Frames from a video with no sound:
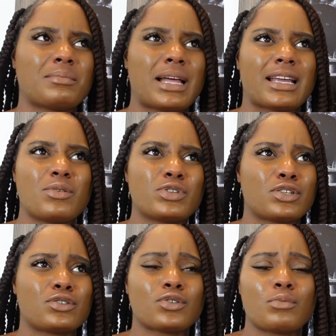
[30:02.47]
I'm like, it was
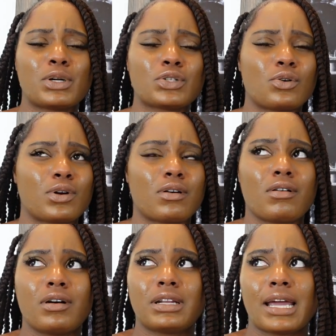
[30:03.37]
just so much going
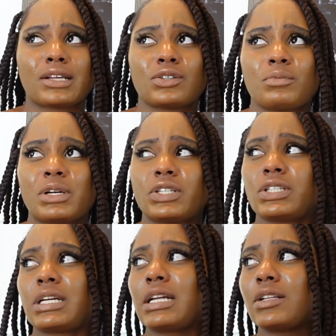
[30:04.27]
on, like so much
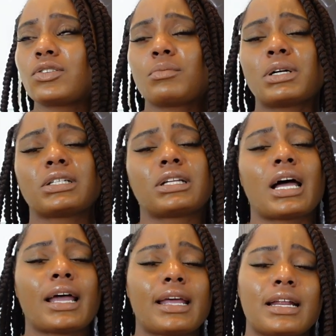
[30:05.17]
cheating, so much
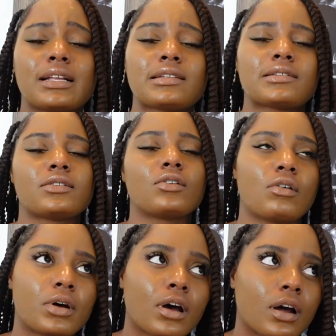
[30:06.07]
lying, and it's still
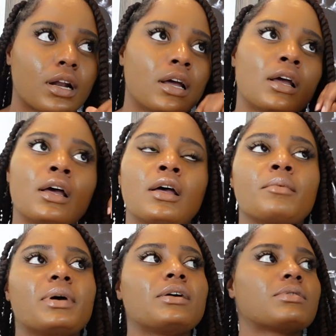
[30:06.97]
going on.
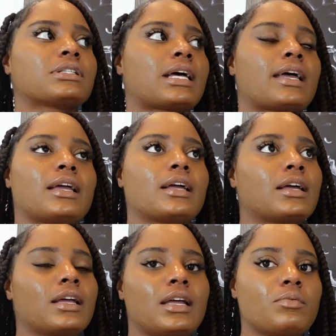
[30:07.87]
But it was like
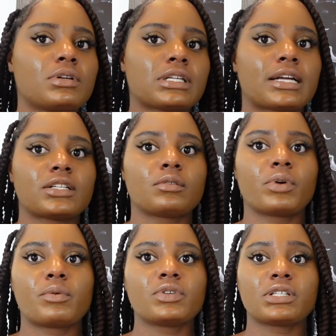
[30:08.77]
to the point
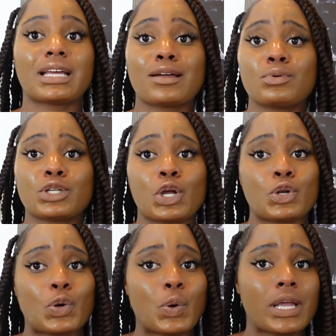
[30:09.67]
where it's just like, it was
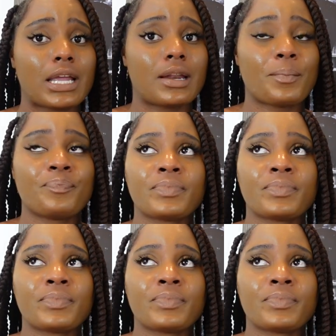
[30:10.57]
annoying.